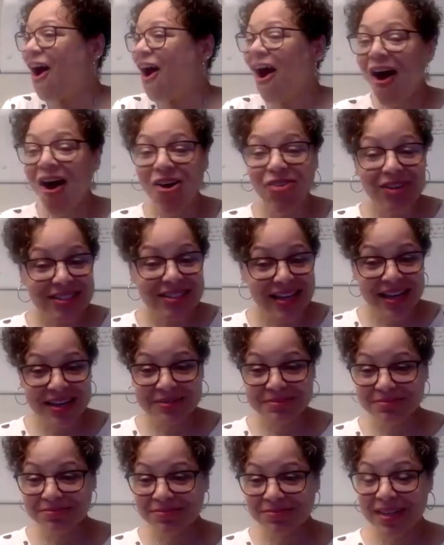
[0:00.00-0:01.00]
all the
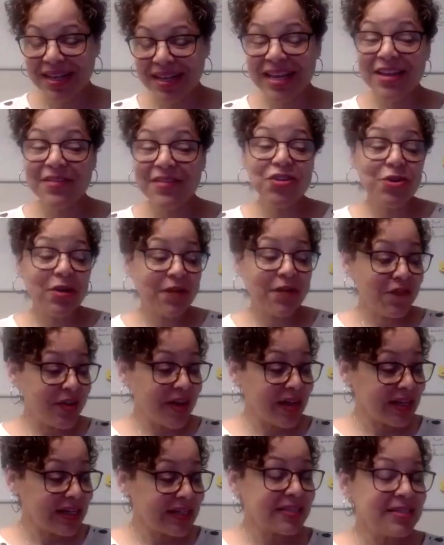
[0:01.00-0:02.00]
time. If you are
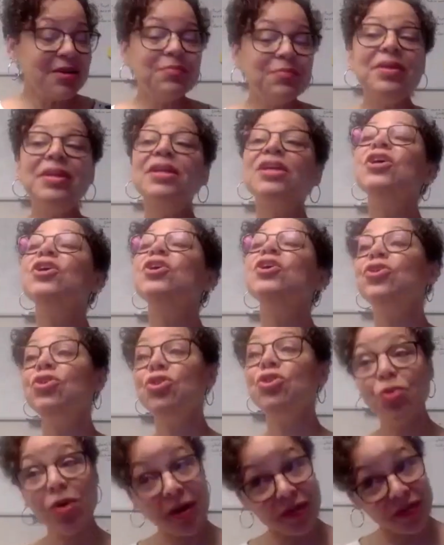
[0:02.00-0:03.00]
feeling something,
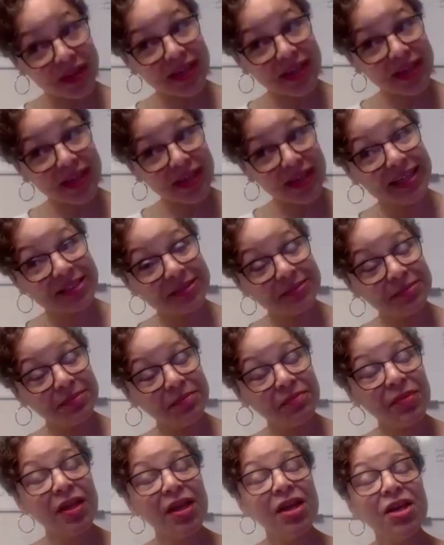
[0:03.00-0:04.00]
you are thinking.
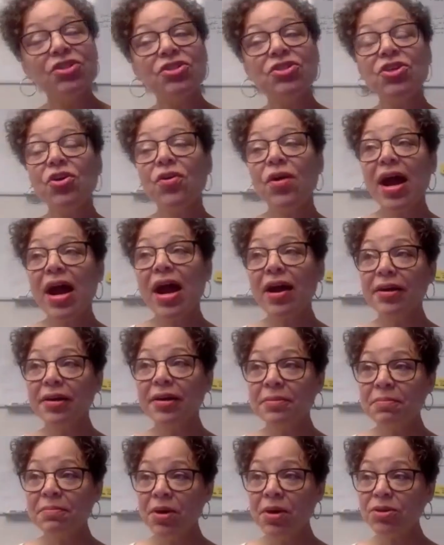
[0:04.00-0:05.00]
So our
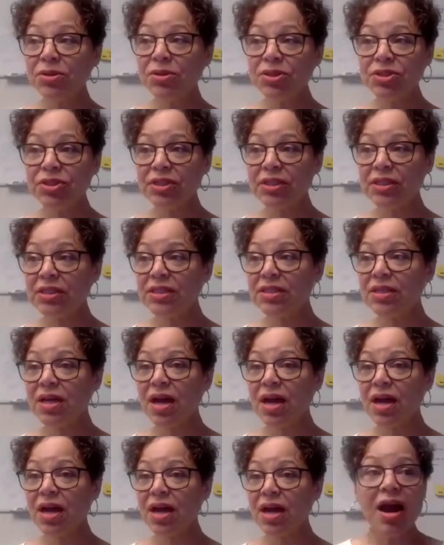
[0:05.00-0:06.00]
emotions
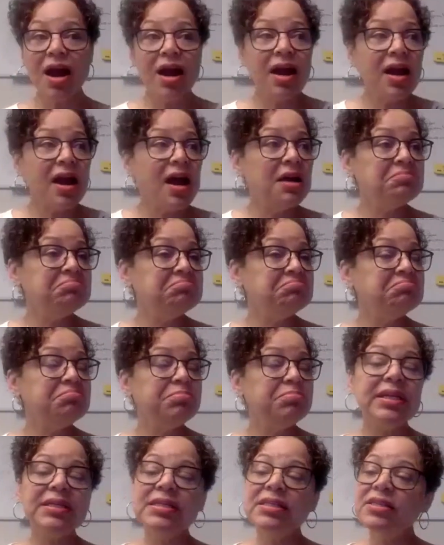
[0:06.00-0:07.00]
are
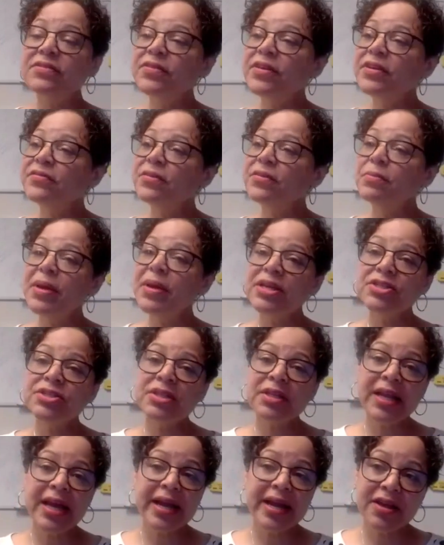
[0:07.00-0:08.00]
pieces of
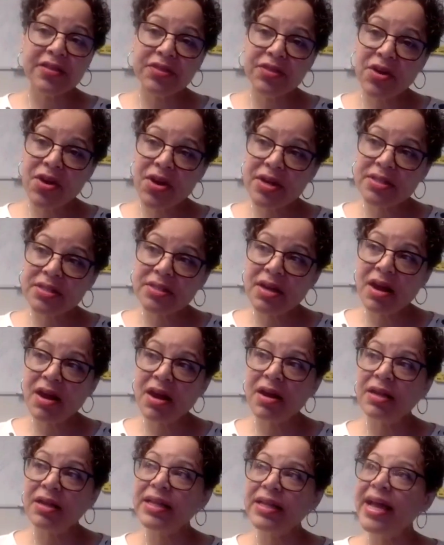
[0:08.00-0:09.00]
information like our thoughts
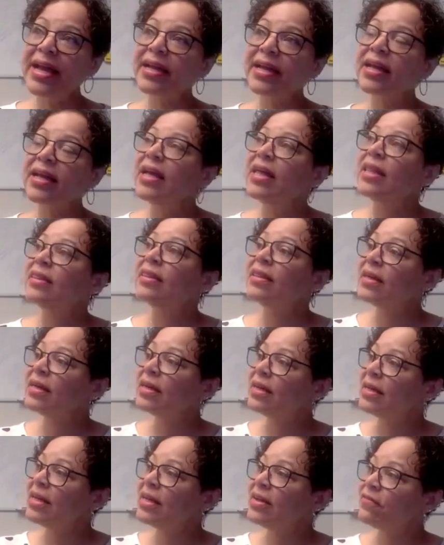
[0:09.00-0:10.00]
are, like
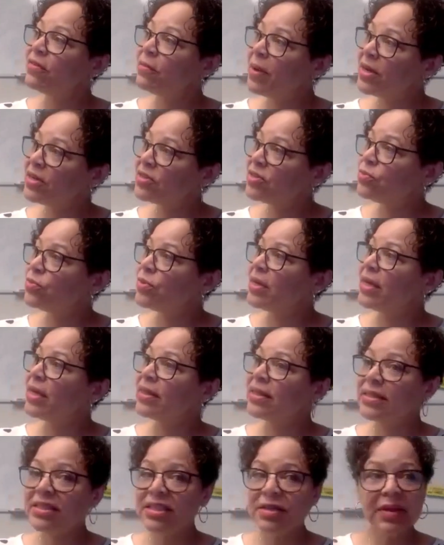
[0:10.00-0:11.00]
the information we
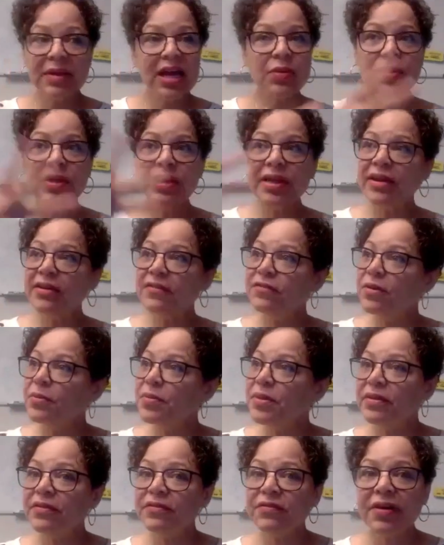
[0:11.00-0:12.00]
get, the stimuli we get from
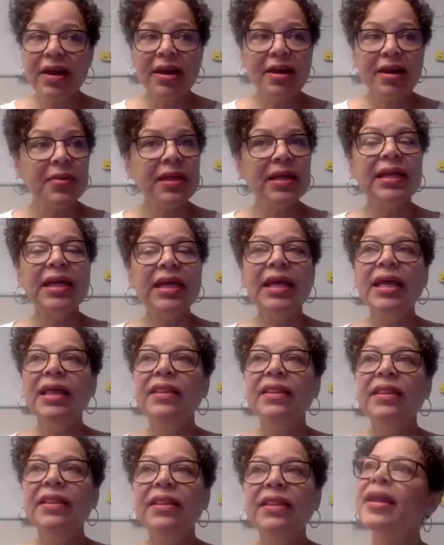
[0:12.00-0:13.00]
the environment,
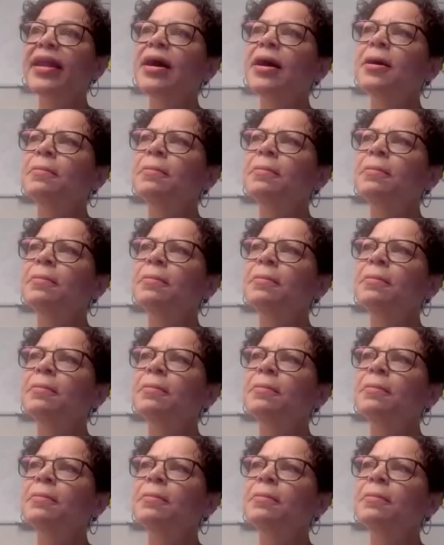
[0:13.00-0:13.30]
that